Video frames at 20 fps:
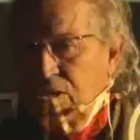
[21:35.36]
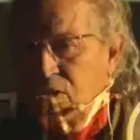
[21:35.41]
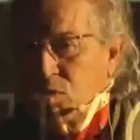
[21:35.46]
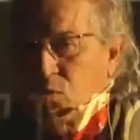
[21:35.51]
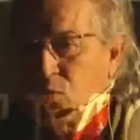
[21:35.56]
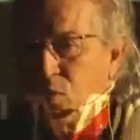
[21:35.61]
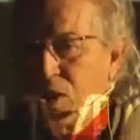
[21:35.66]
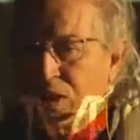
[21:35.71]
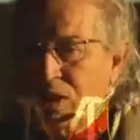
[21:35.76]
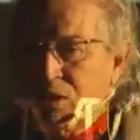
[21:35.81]

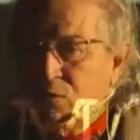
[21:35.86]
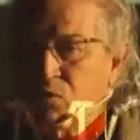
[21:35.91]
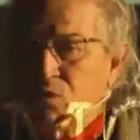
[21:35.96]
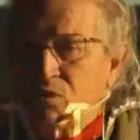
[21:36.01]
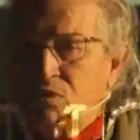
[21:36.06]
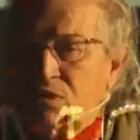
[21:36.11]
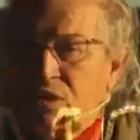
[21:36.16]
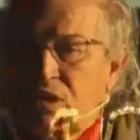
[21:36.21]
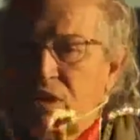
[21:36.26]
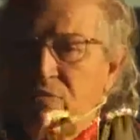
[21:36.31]
While he
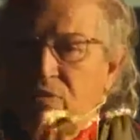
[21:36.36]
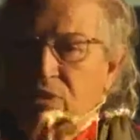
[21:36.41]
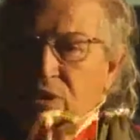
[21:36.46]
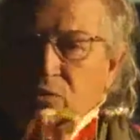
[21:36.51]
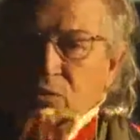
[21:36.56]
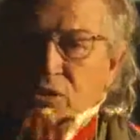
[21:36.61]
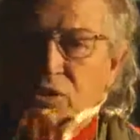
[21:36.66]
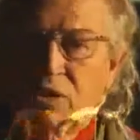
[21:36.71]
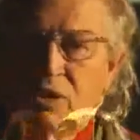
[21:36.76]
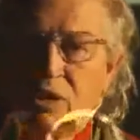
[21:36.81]
was living
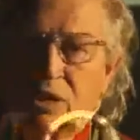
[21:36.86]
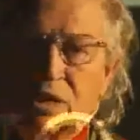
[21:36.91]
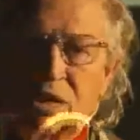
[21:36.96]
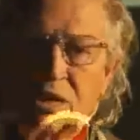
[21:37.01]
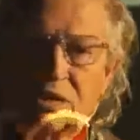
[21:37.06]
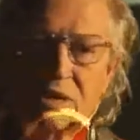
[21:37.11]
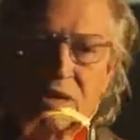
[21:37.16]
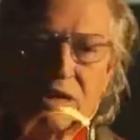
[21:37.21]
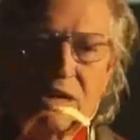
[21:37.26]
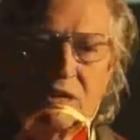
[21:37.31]
with the
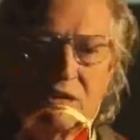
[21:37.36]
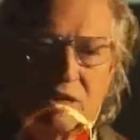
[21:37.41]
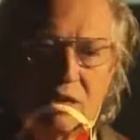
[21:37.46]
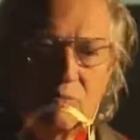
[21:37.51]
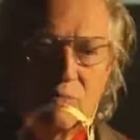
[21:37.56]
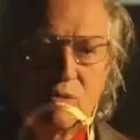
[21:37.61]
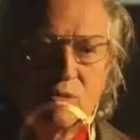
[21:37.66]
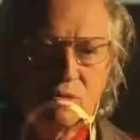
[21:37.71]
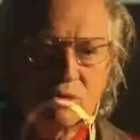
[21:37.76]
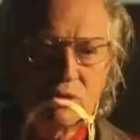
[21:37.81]
Cardinal del
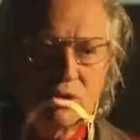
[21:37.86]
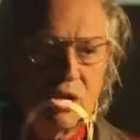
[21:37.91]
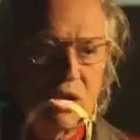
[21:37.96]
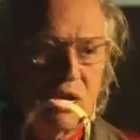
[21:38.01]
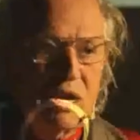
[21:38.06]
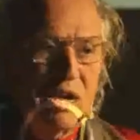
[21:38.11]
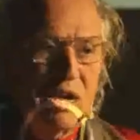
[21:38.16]
Monte, he